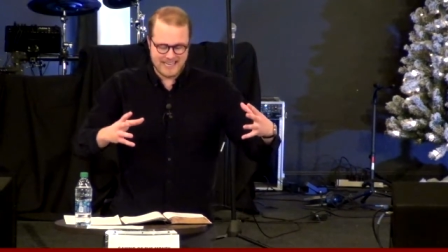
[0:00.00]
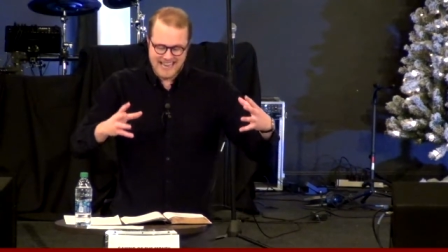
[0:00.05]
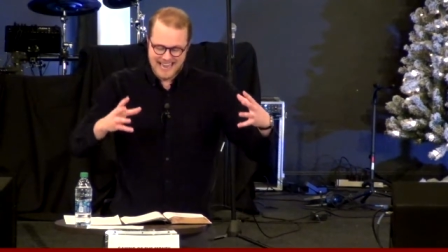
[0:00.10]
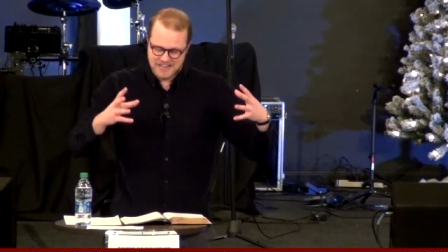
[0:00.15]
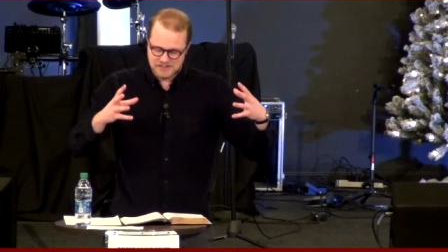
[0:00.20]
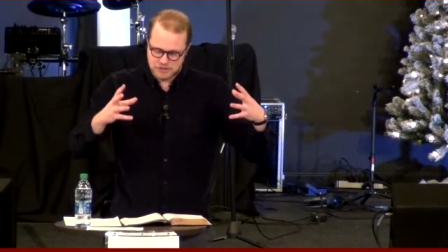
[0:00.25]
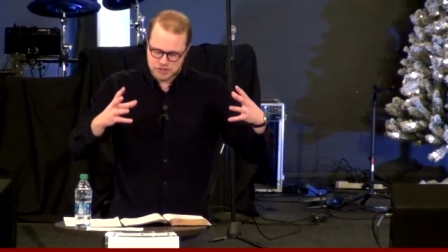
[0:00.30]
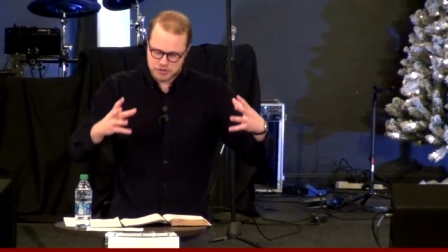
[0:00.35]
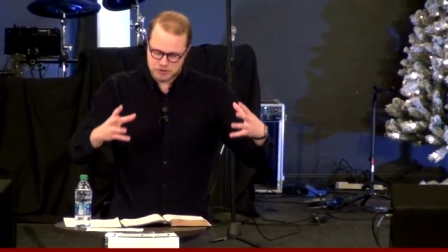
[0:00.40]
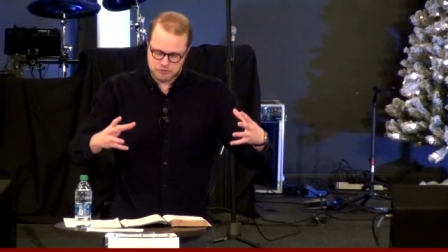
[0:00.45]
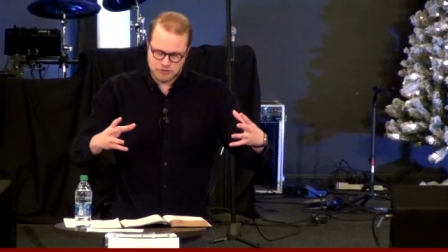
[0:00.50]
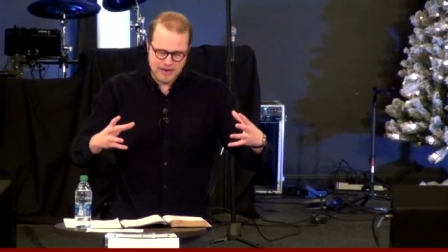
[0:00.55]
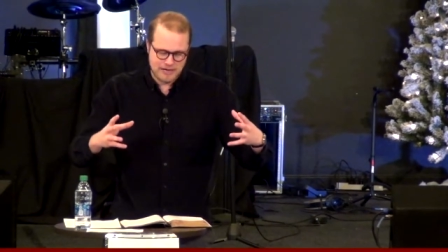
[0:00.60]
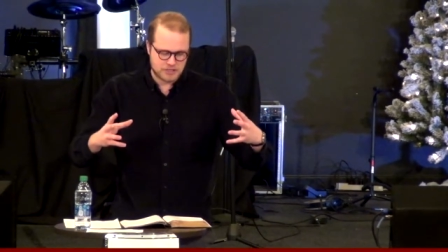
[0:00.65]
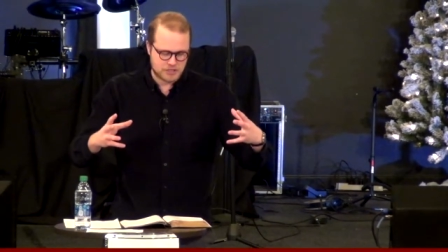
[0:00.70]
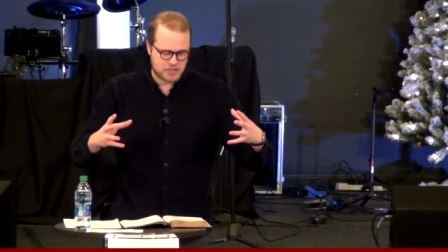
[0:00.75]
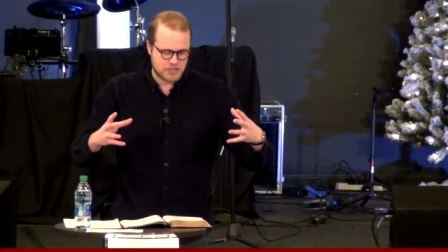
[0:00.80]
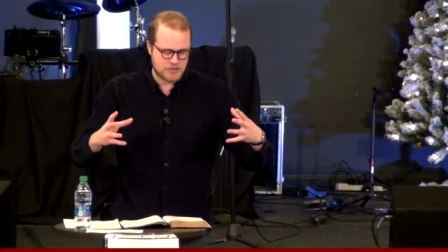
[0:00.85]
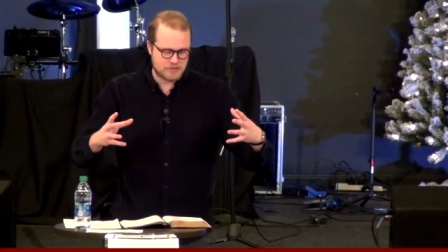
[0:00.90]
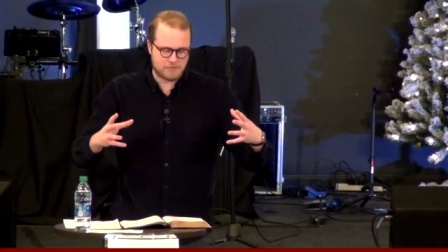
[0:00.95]
got
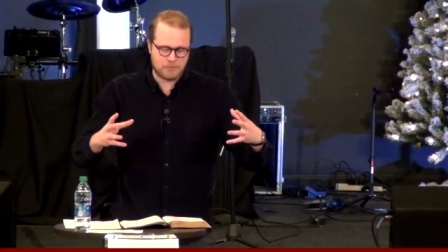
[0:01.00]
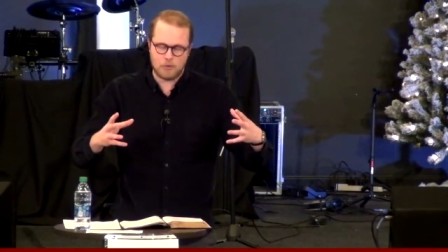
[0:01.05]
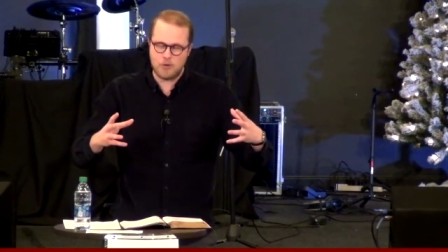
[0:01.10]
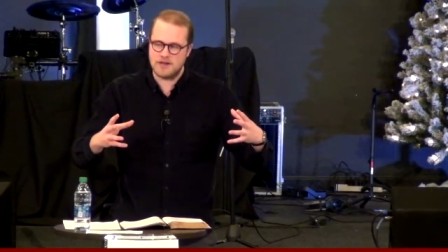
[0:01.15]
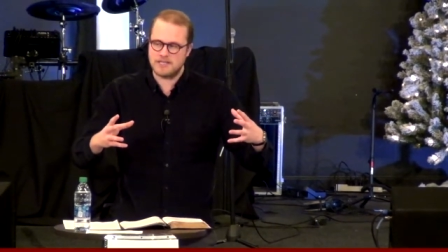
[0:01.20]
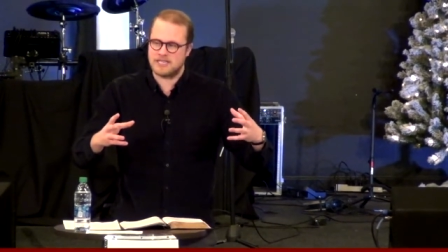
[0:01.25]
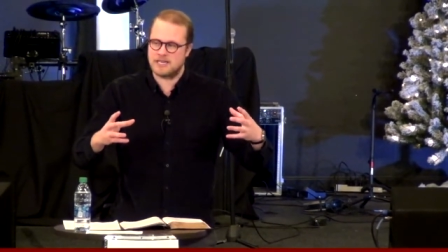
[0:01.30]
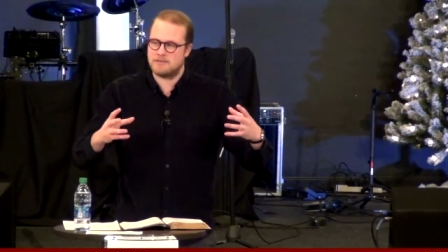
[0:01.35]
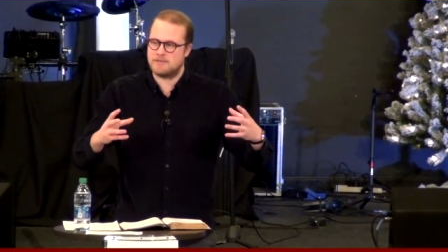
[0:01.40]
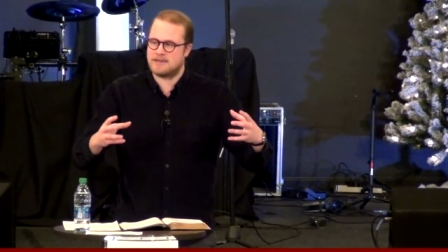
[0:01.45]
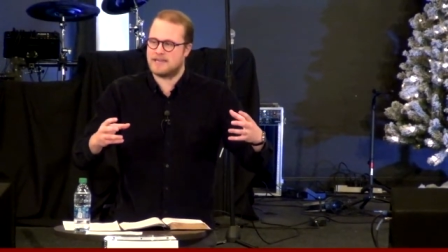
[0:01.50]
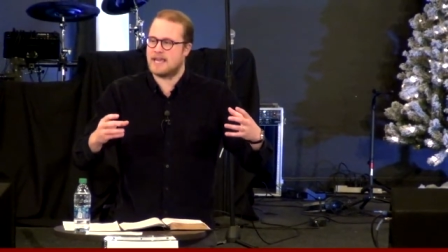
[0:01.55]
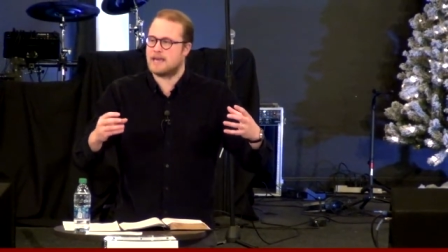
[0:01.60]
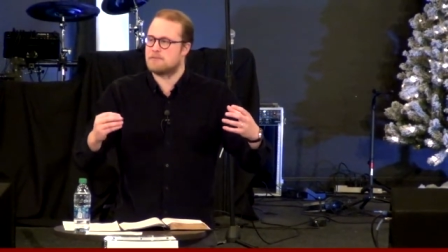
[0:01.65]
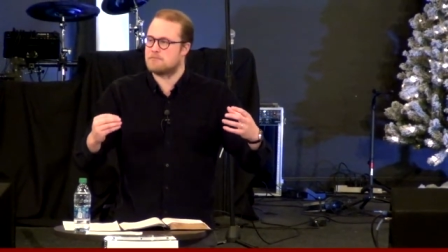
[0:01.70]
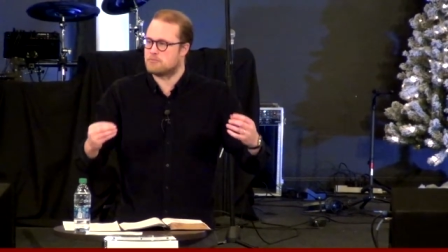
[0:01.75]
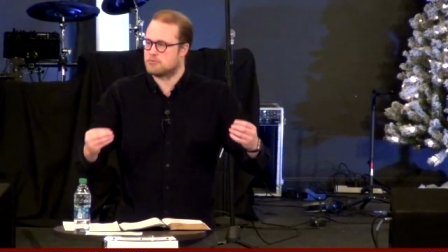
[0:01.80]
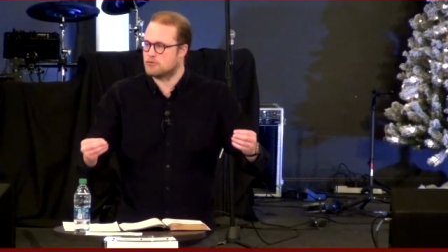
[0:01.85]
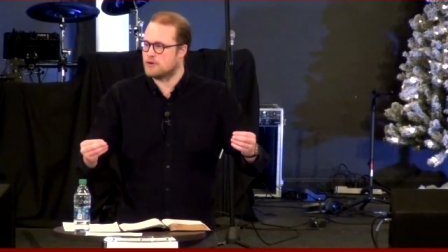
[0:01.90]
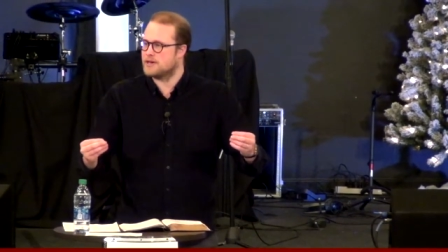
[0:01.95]
stretched to the point that it
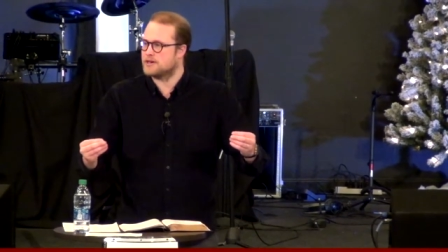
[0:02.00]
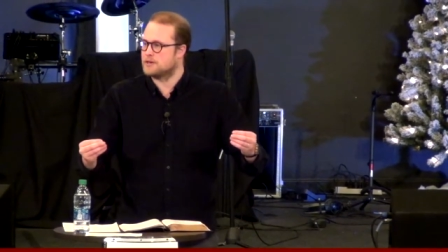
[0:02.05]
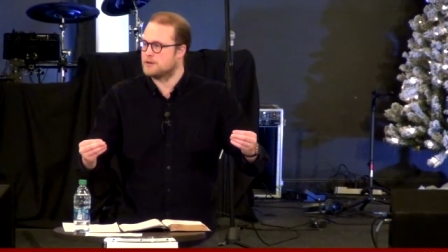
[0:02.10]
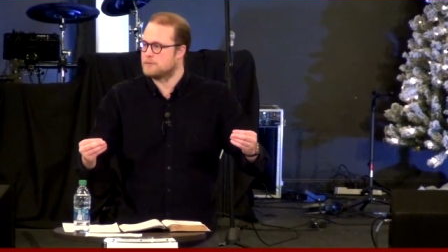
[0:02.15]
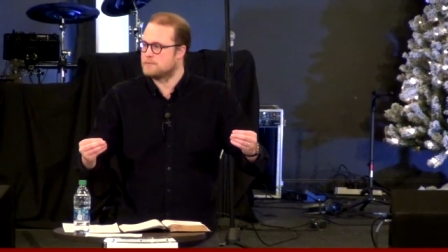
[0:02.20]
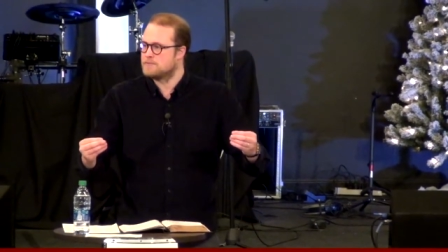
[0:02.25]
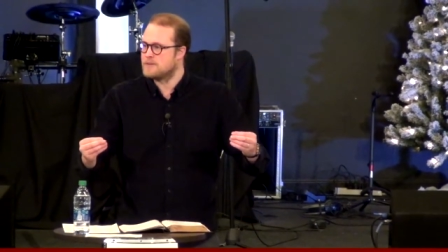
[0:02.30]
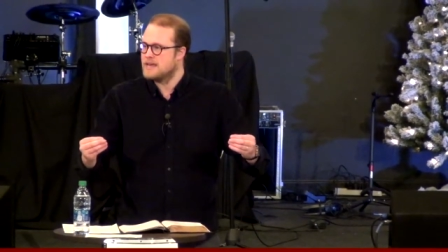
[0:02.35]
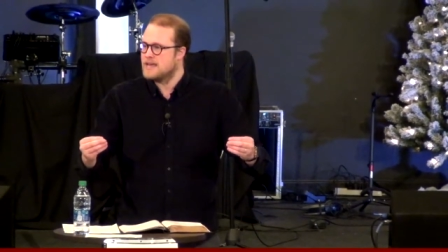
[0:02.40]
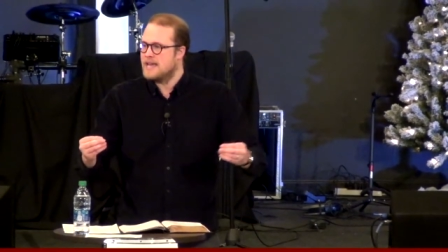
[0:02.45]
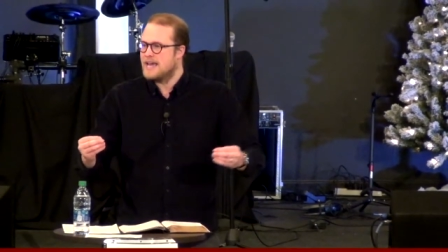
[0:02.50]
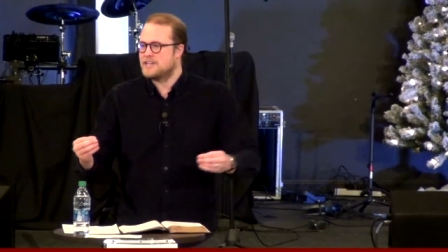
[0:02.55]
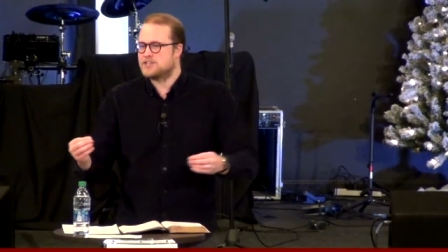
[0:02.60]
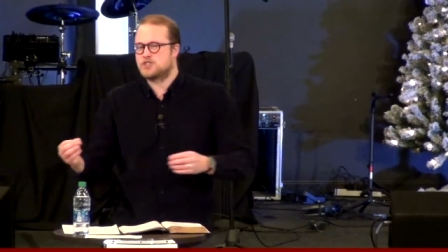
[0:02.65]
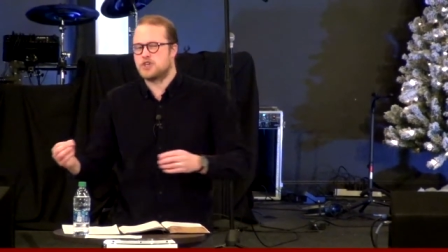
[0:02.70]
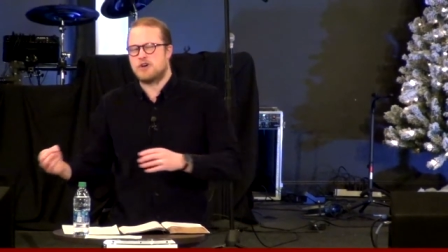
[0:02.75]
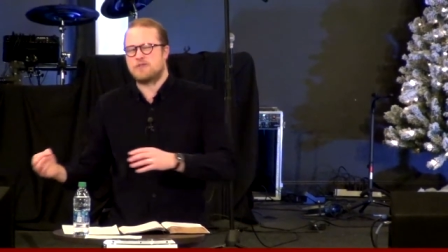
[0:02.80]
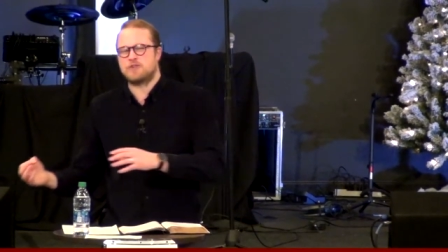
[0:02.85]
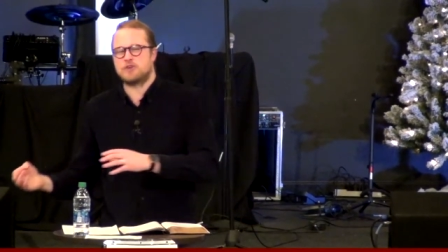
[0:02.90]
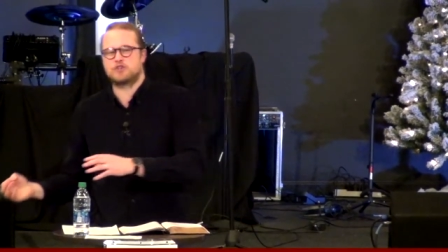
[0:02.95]
became brittle. And so if you